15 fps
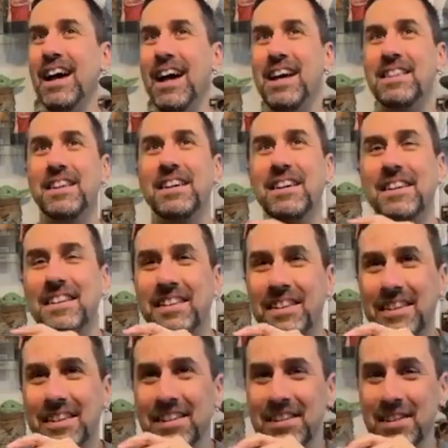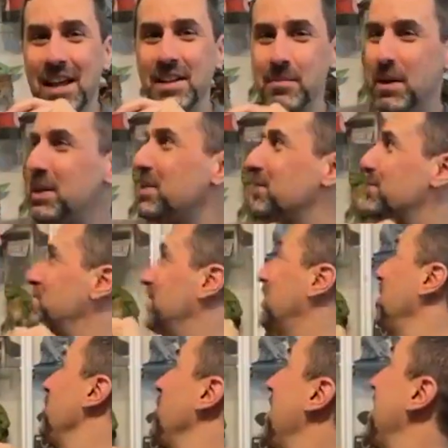And the anybody who's
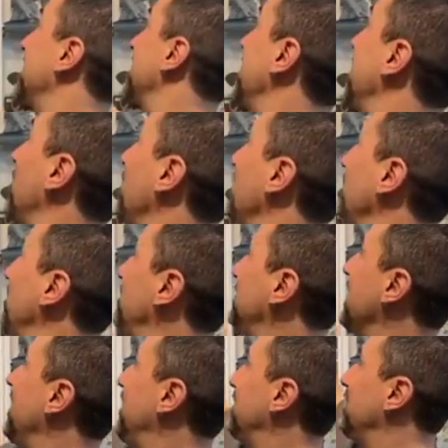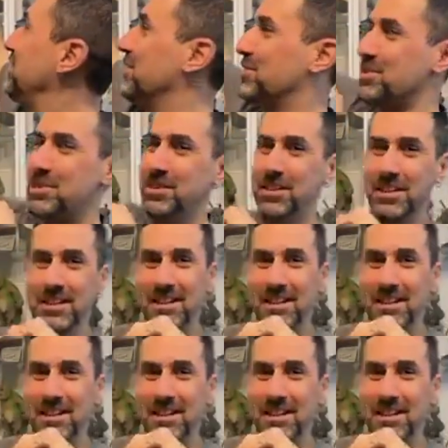looking back there, there's